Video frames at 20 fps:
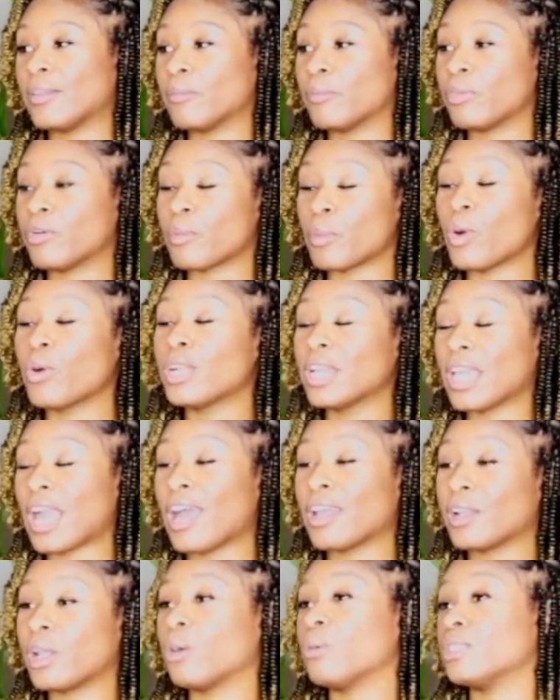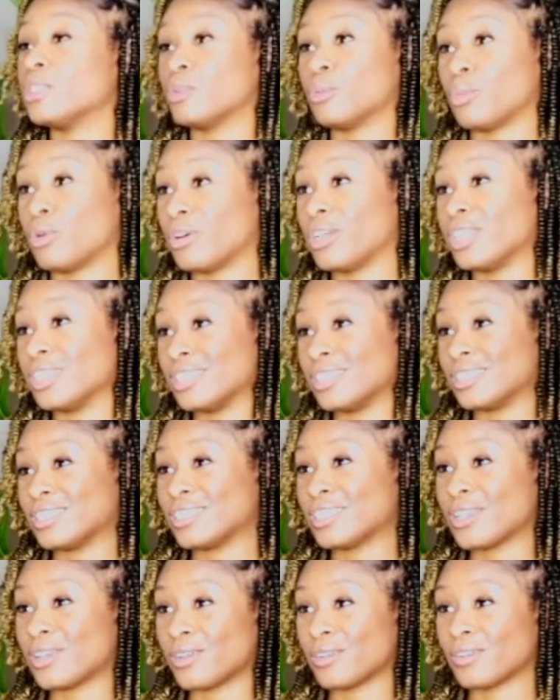promoting I know is important.
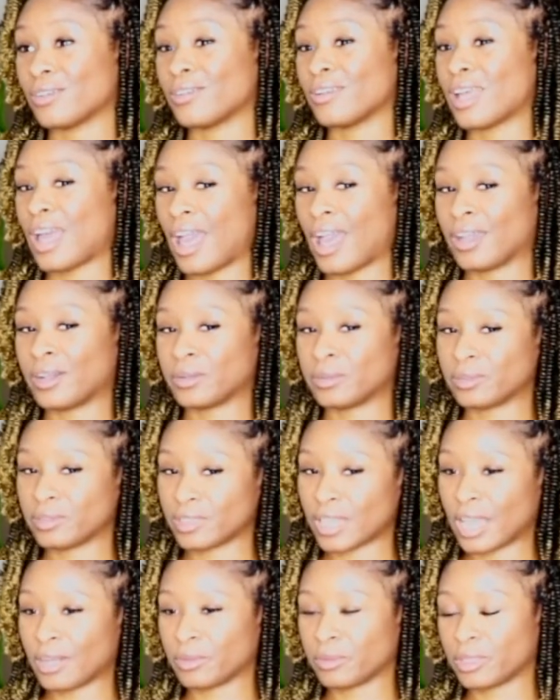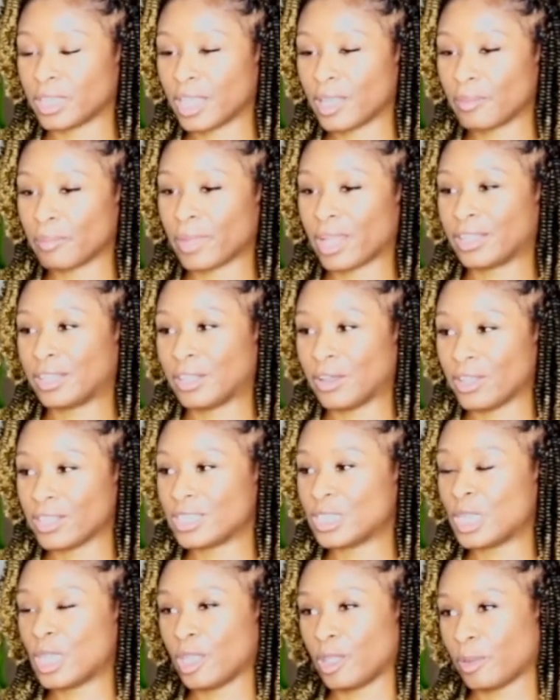So I don't let my
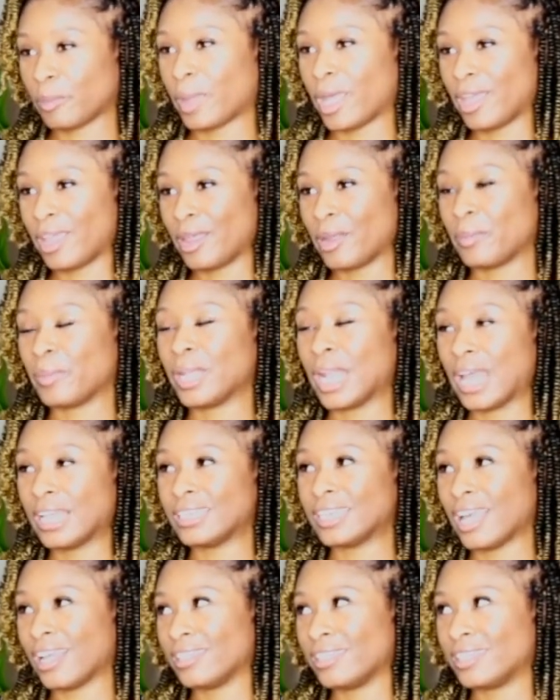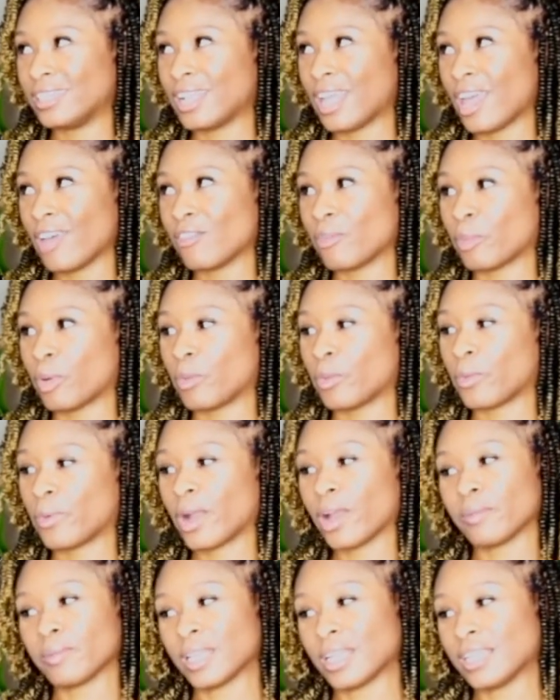thoughts get in my head. But I did have a moment
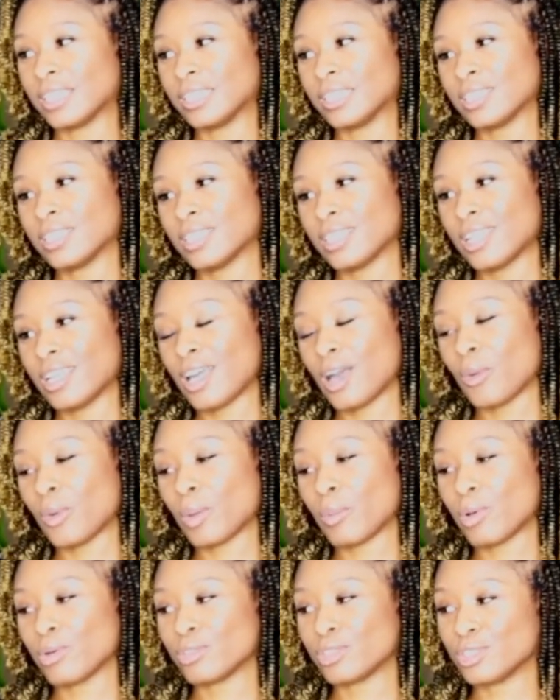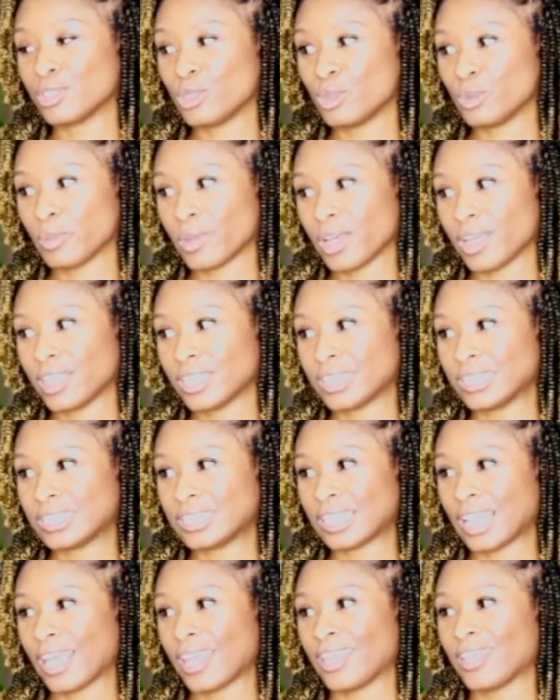where I'm like, I don't want to post too much,
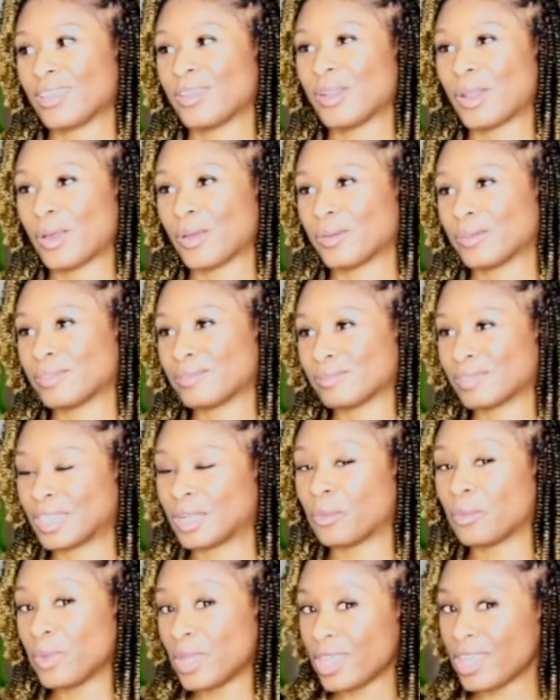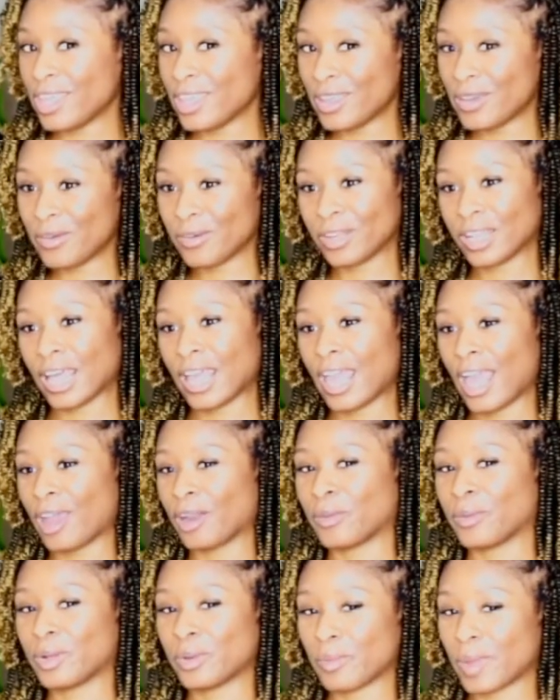like, in a week, or like I
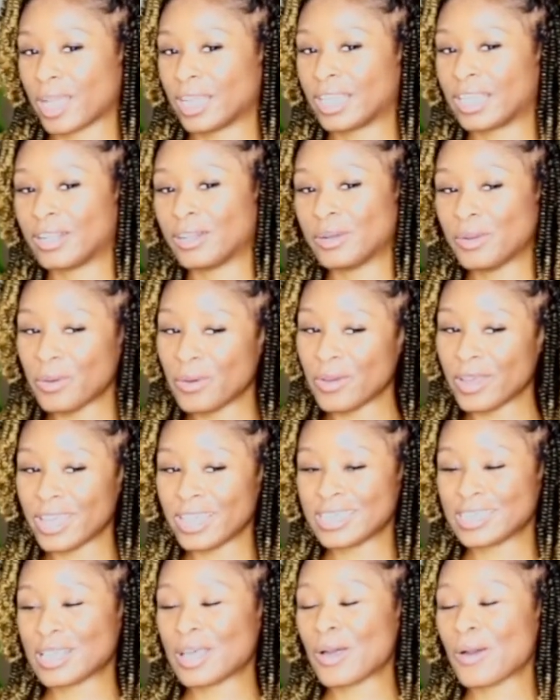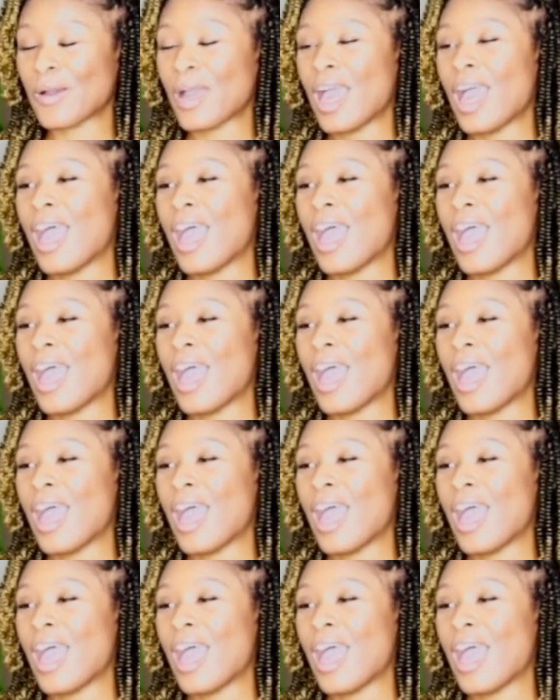don't want nobody to get annoyed. So